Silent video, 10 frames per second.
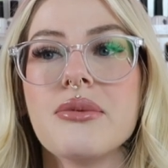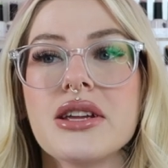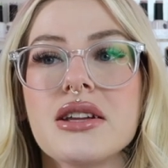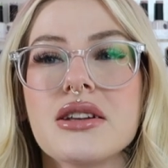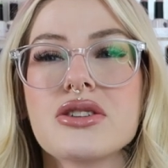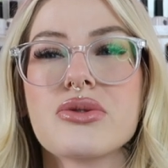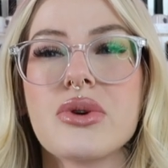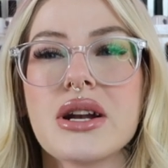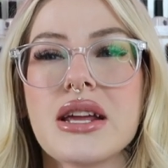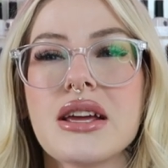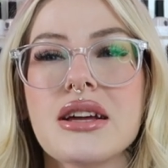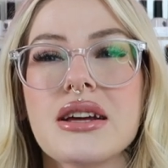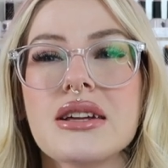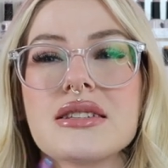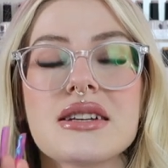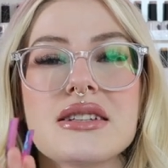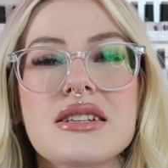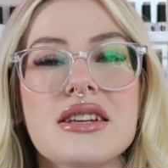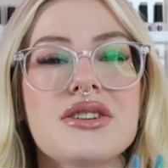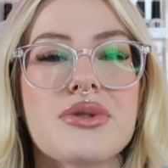in
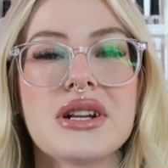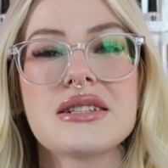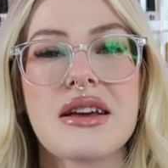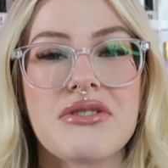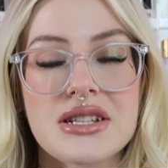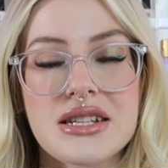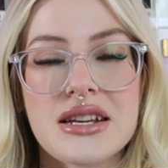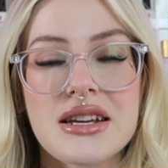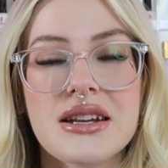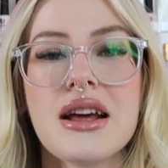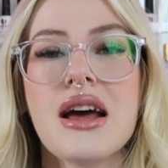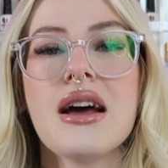2016, 2017.